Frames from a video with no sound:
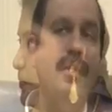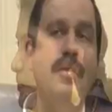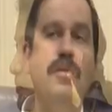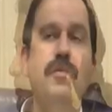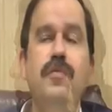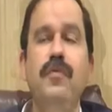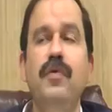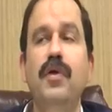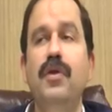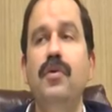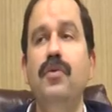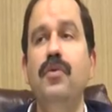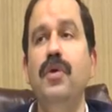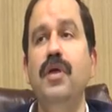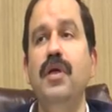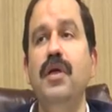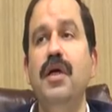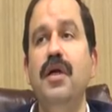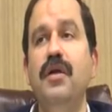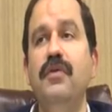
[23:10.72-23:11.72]
We are
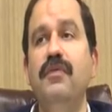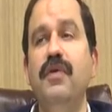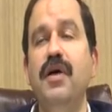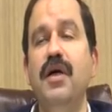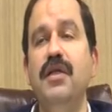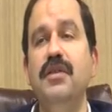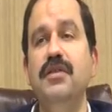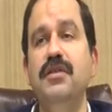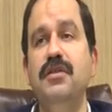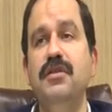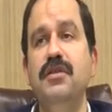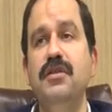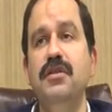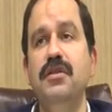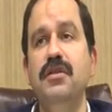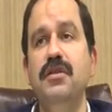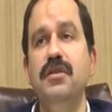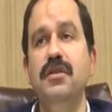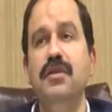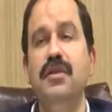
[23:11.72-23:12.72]
doing advanced
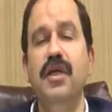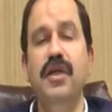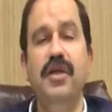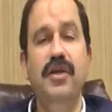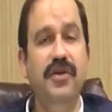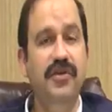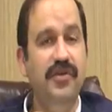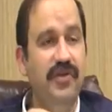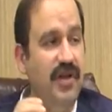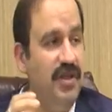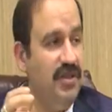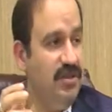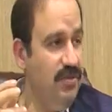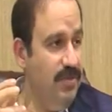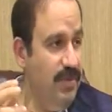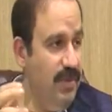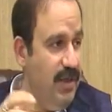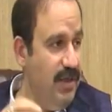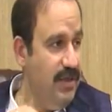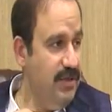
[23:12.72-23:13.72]
kidney
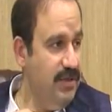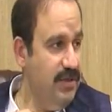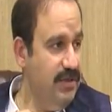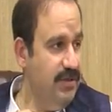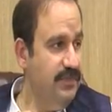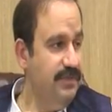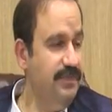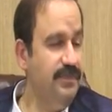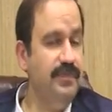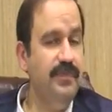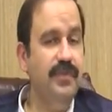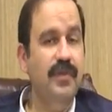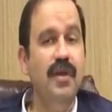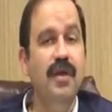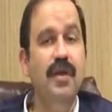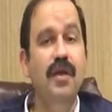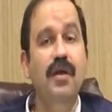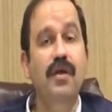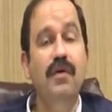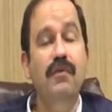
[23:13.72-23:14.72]
transplants.
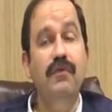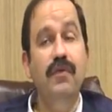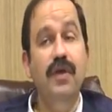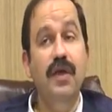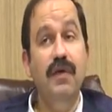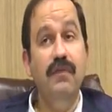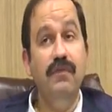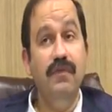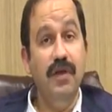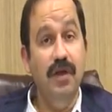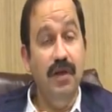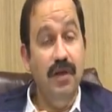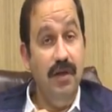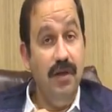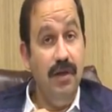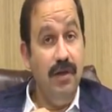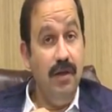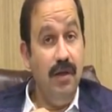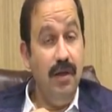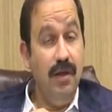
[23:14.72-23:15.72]
We have
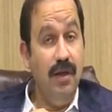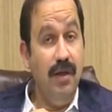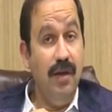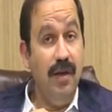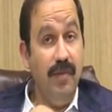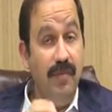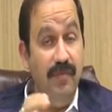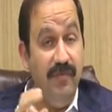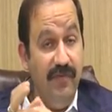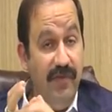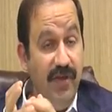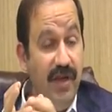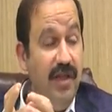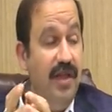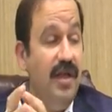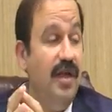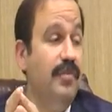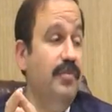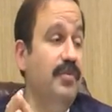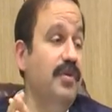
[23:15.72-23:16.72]
done, and I'm very
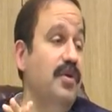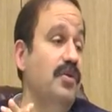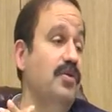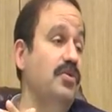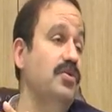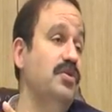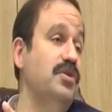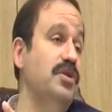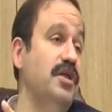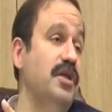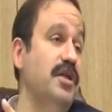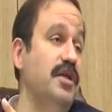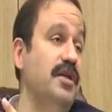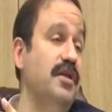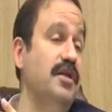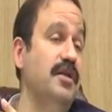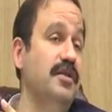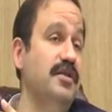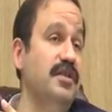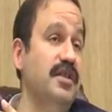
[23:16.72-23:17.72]
happy to share,
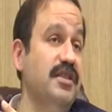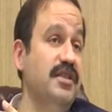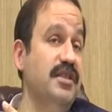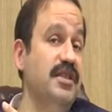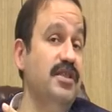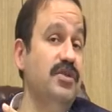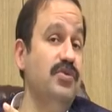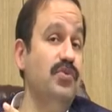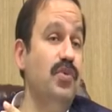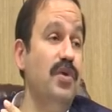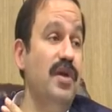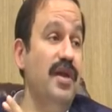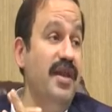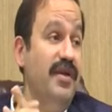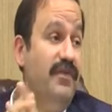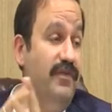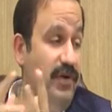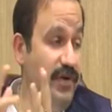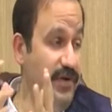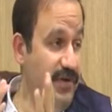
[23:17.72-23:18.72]
successful
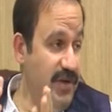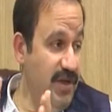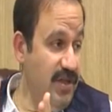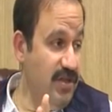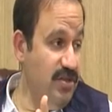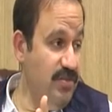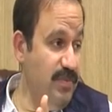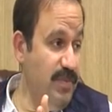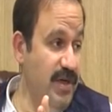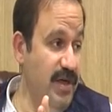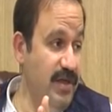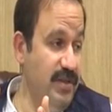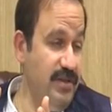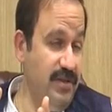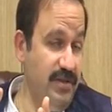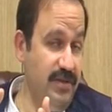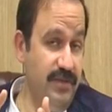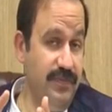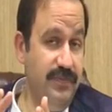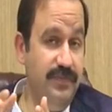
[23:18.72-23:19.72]
liver transplants,